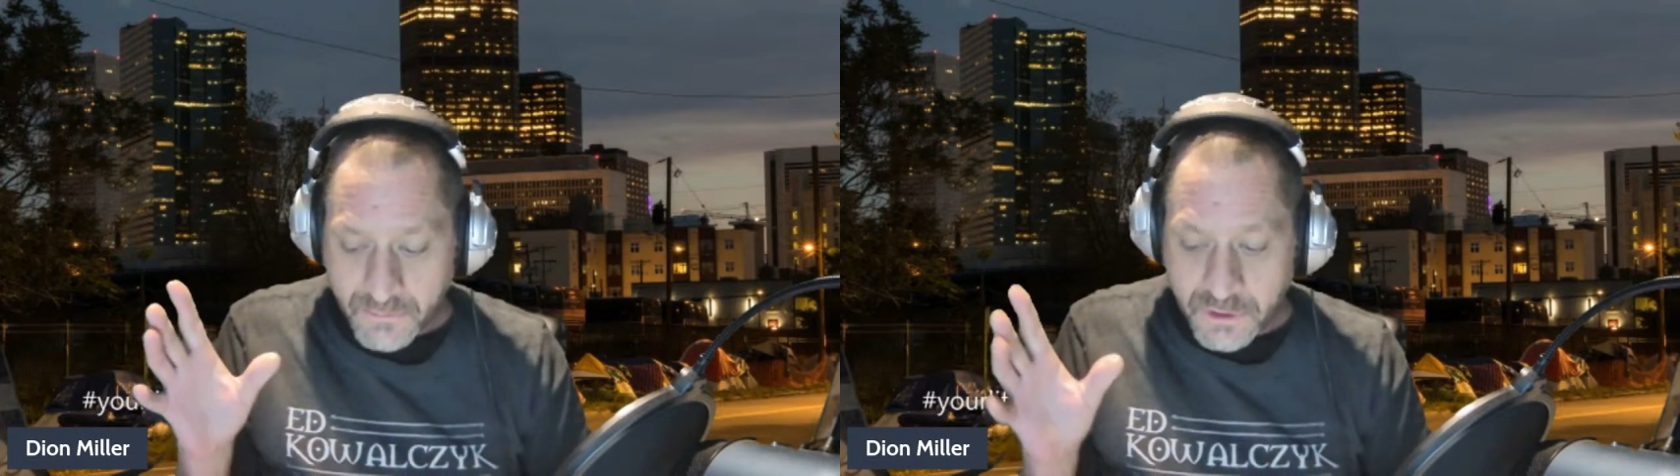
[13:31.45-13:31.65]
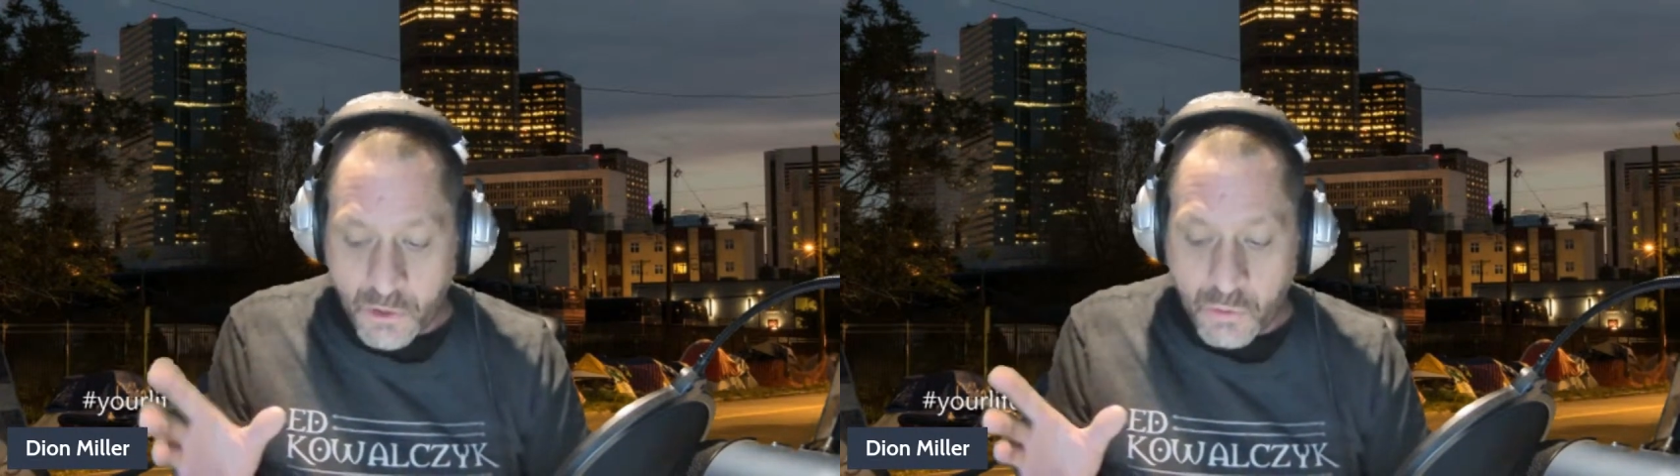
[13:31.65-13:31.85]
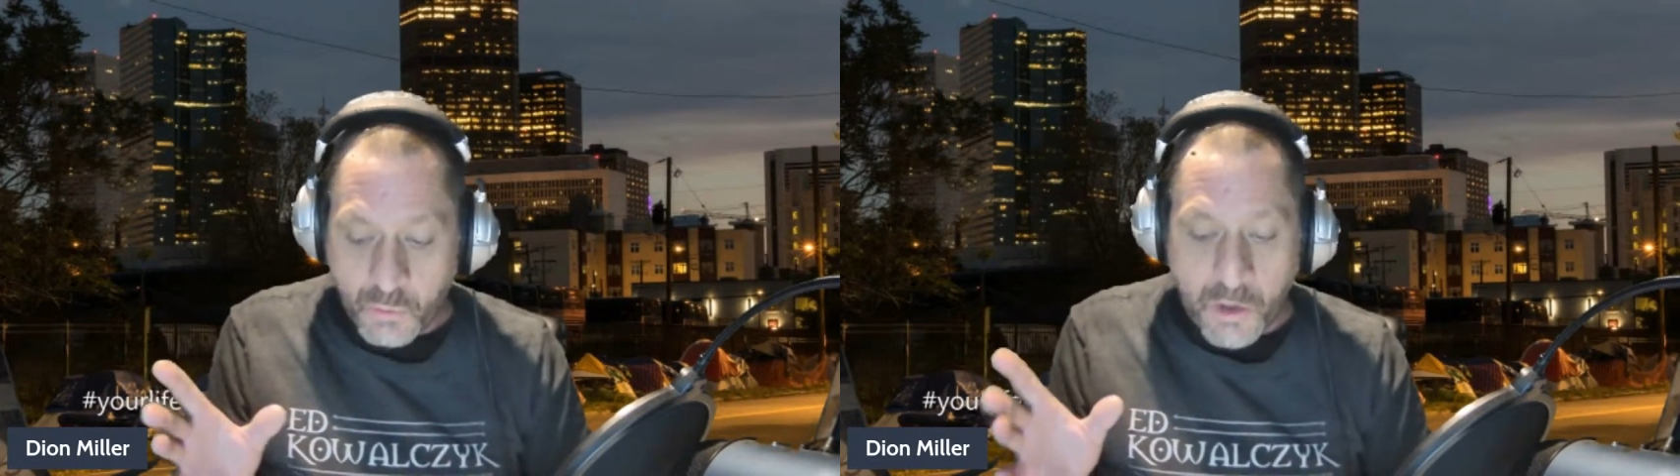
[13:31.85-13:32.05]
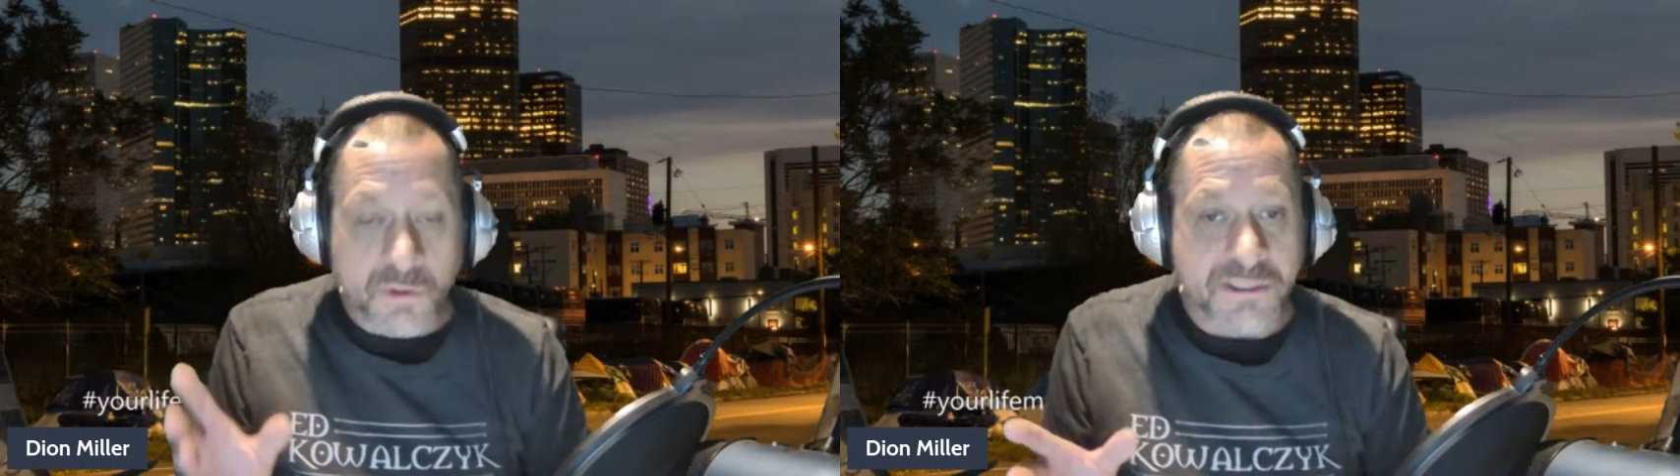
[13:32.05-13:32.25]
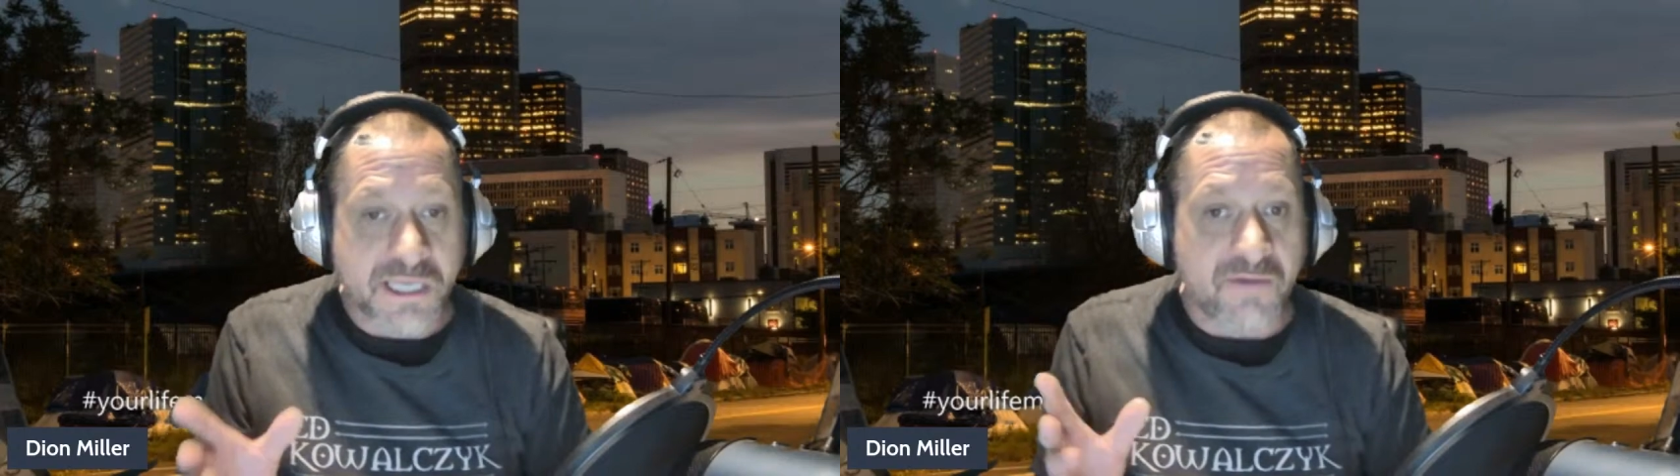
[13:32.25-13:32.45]
what
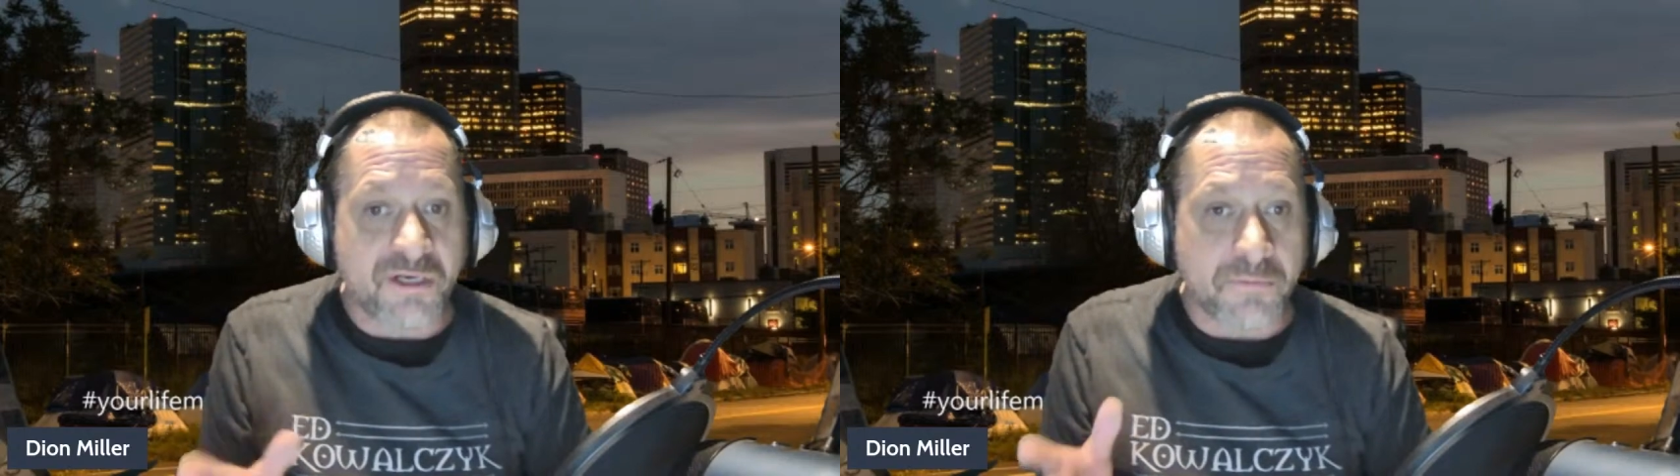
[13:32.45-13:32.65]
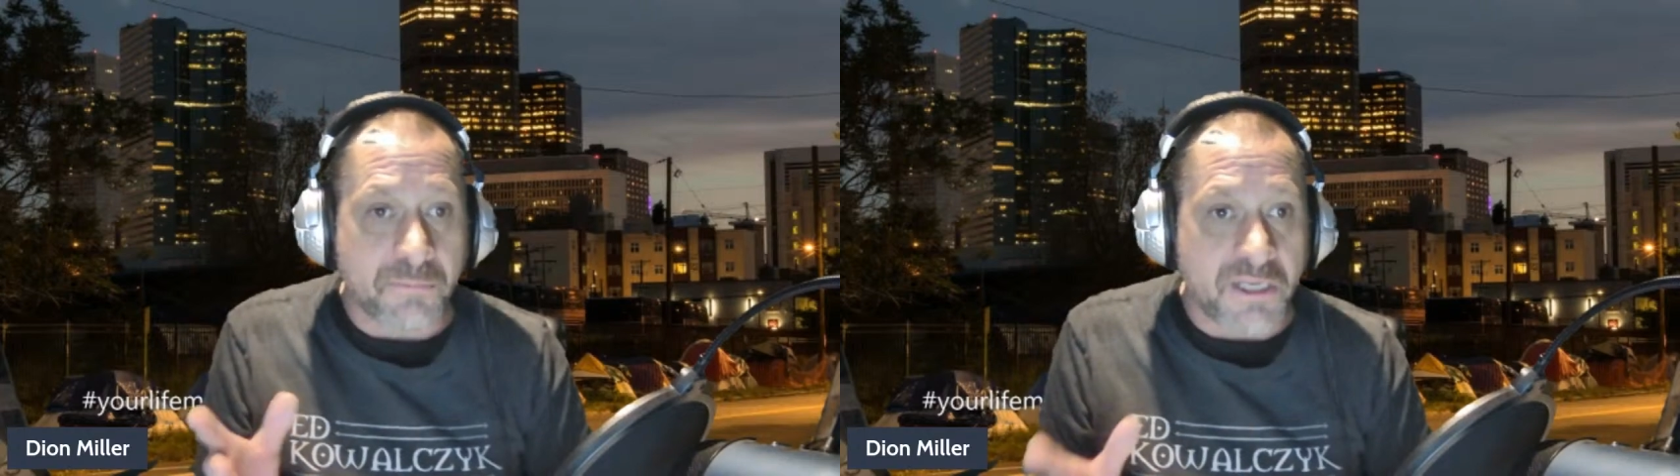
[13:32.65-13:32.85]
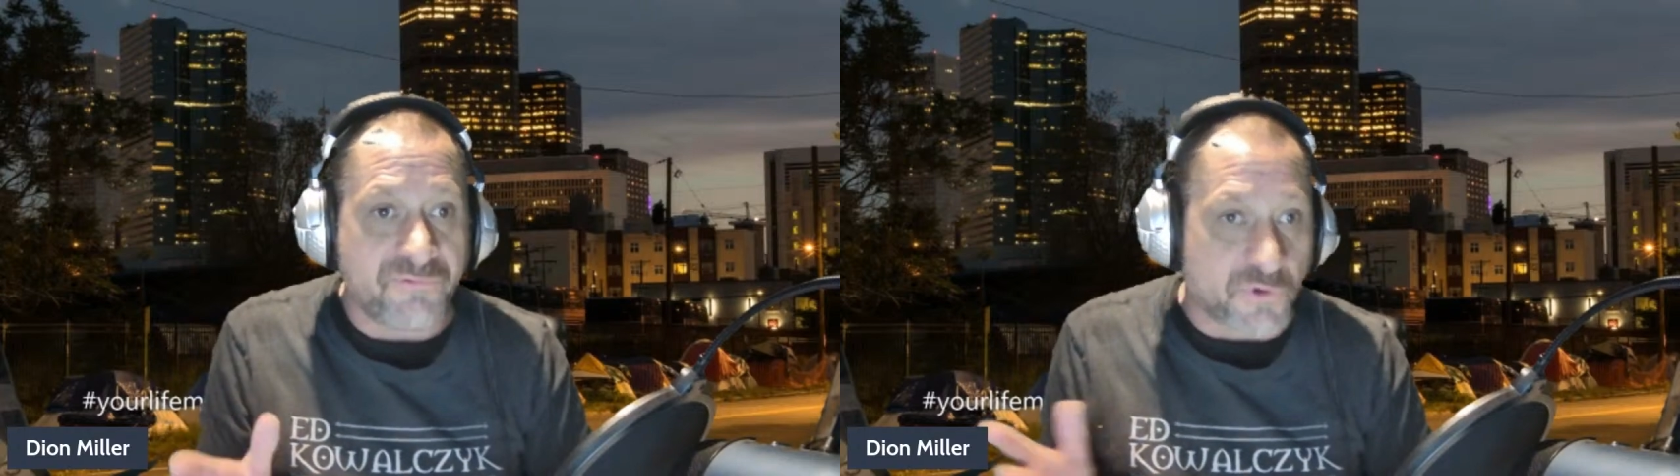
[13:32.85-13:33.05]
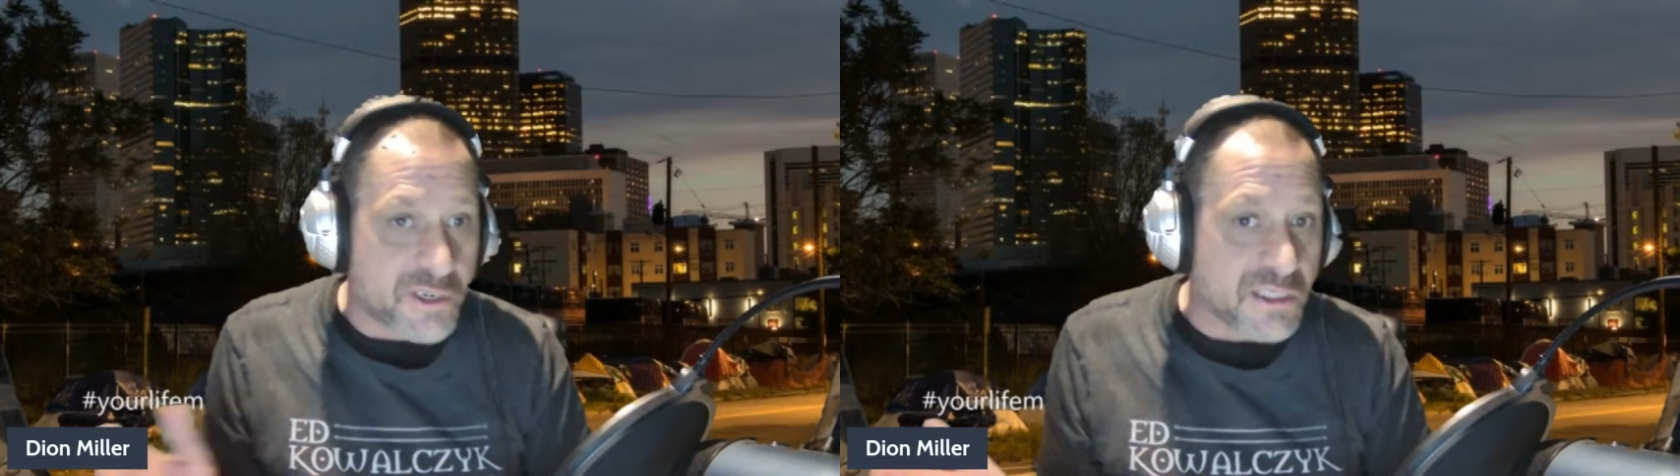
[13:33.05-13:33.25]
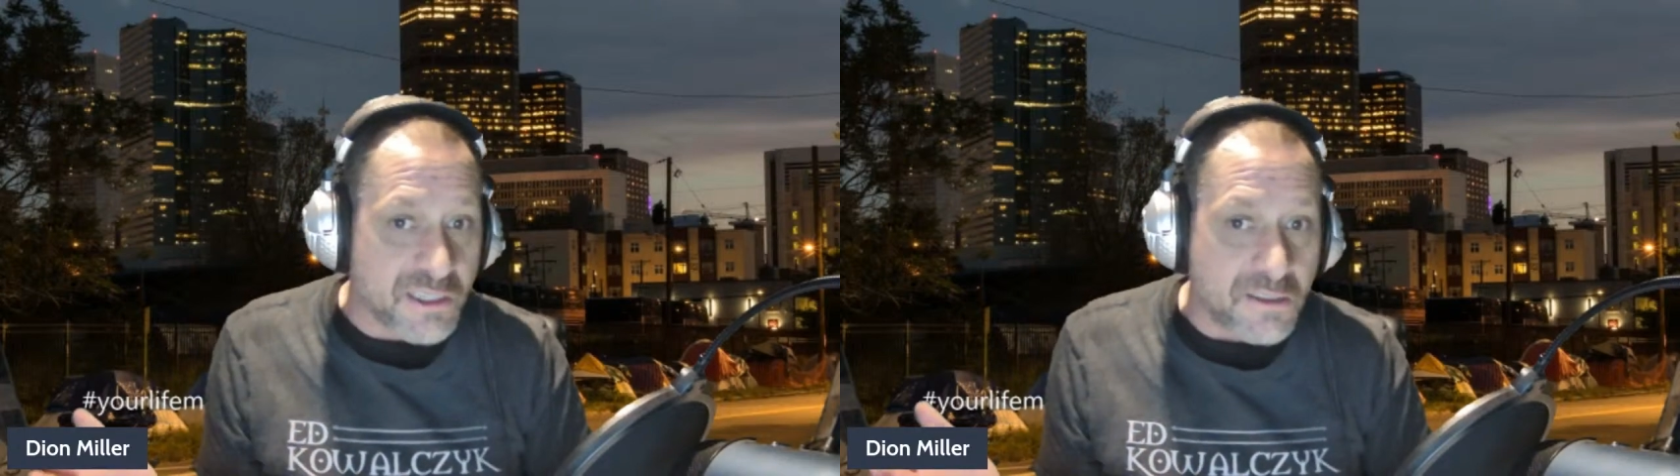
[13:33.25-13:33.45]
was given to me
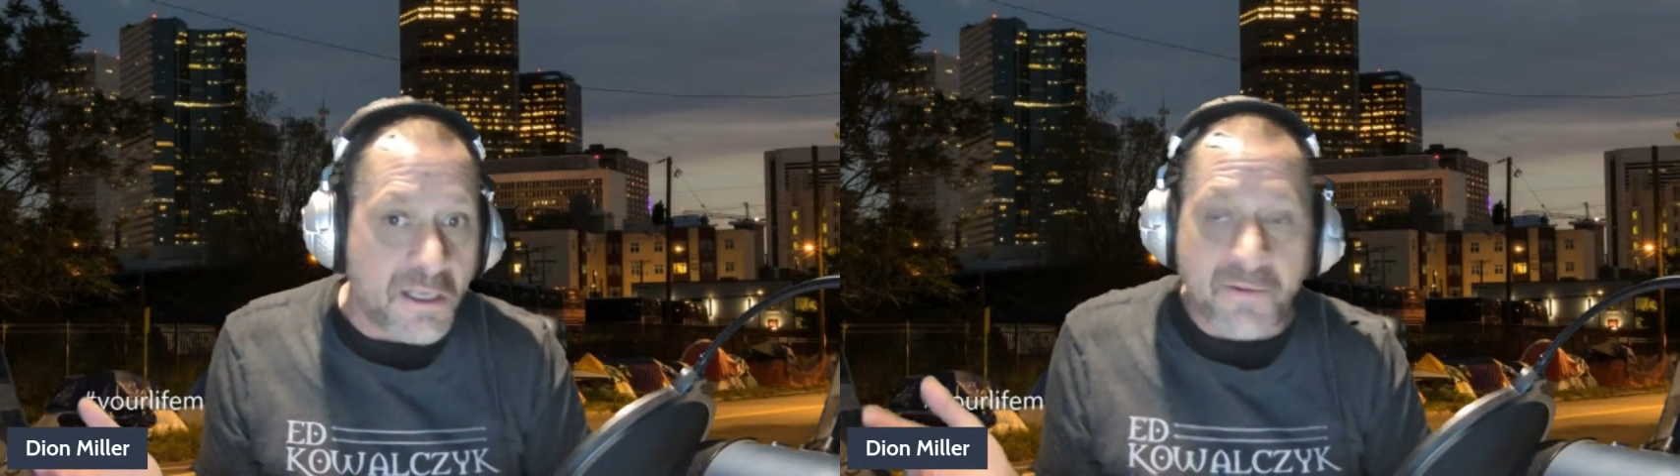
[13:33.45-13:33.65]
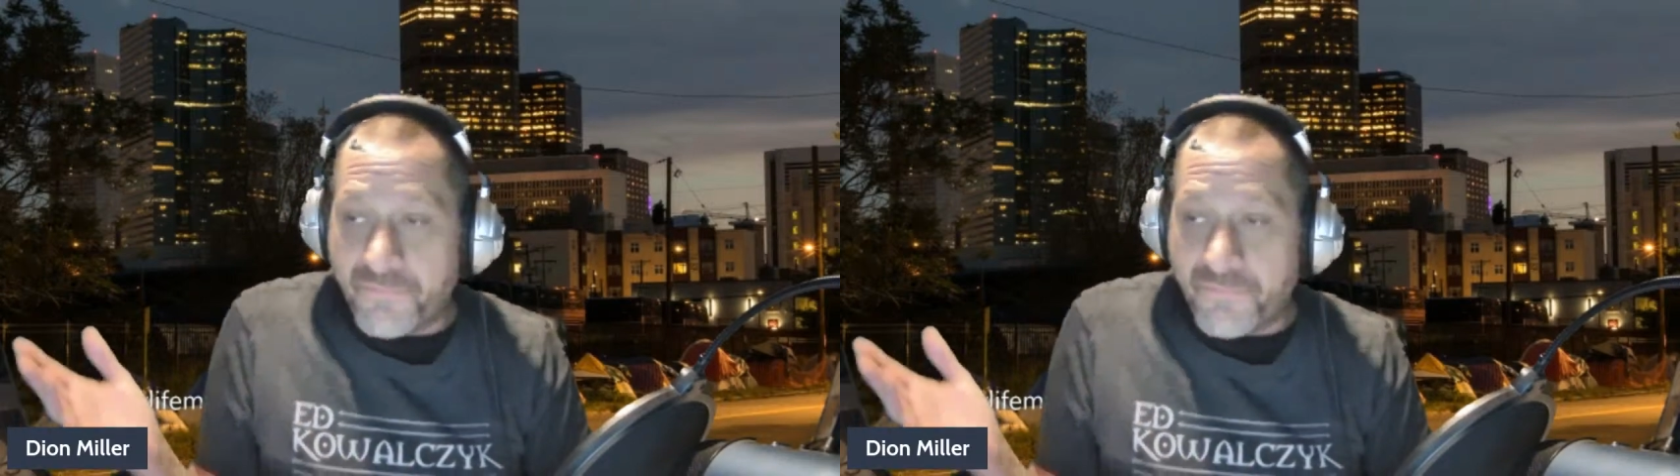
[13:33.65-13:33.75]
freely.